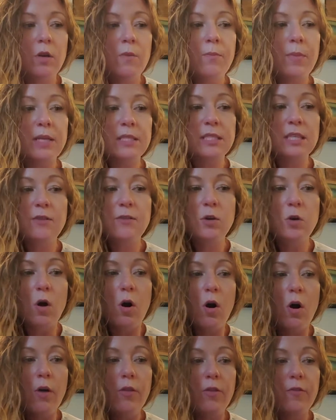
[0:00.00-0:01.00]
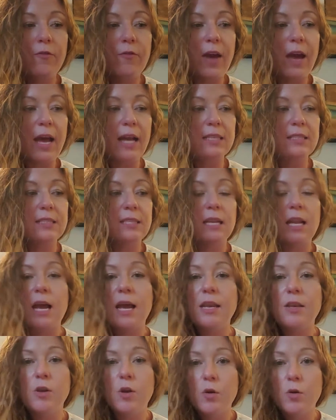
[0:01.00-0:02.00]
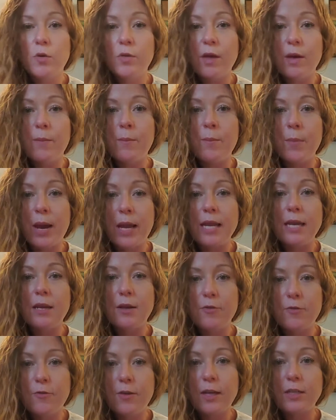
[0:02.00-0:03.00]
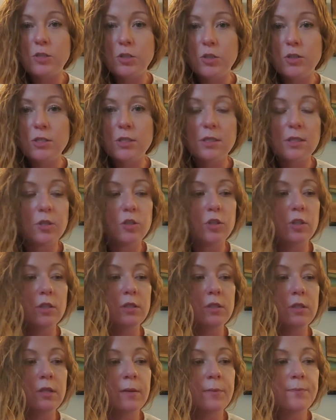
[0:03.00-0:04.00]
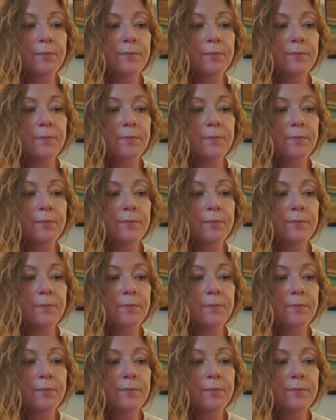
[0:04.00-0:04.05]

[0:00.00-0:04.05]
Must give you all the facts that I know that might affect your decisions.